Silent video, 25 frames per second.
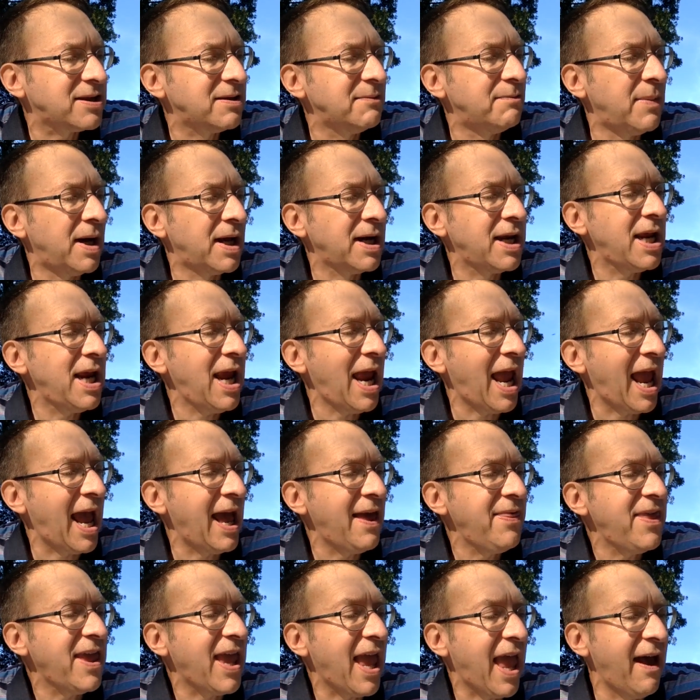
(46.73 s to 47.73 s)
the money,
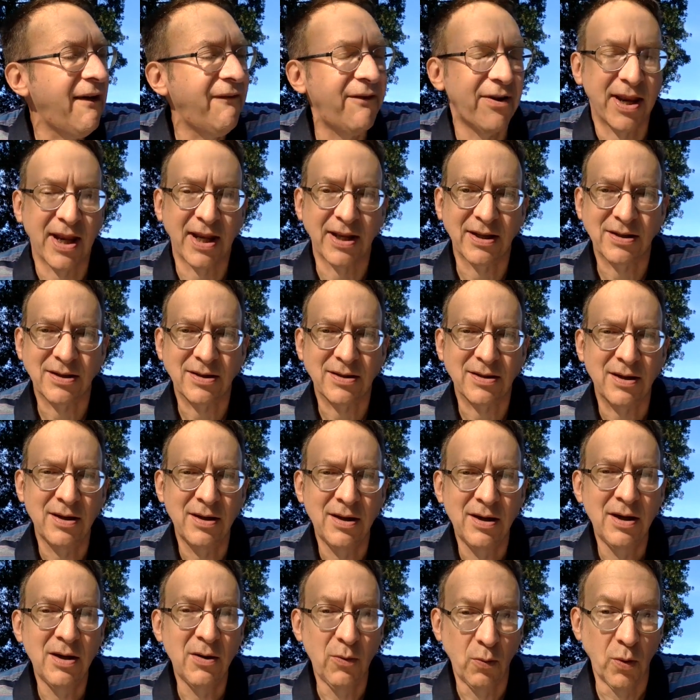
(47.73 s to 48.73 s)
and the evidence
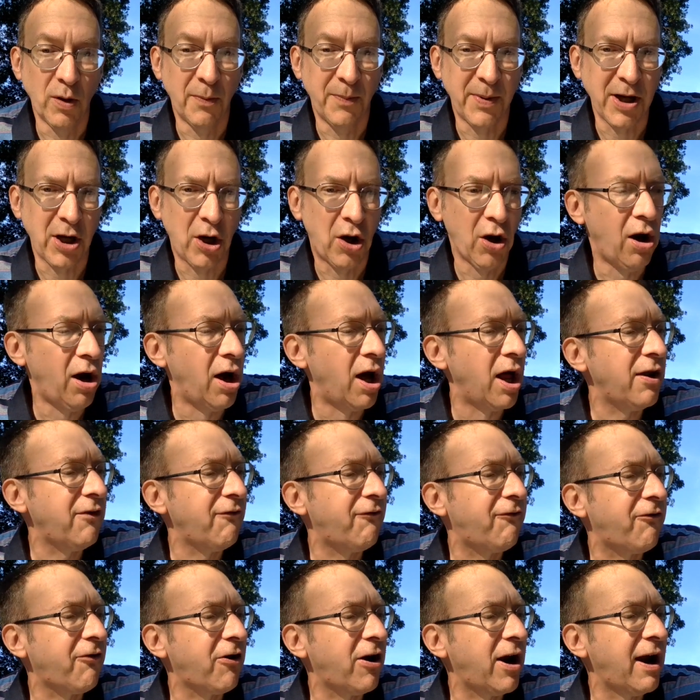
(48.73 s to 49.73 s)
will be gone
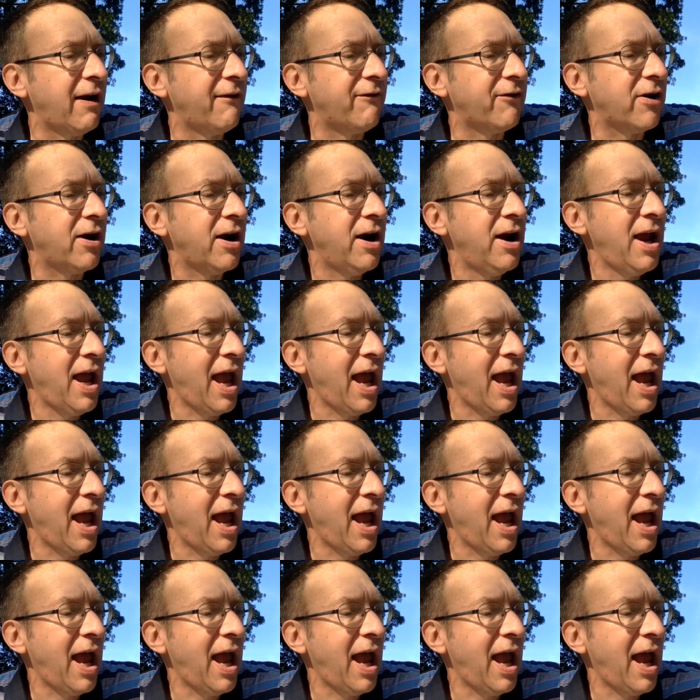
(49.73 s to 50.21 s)
forever.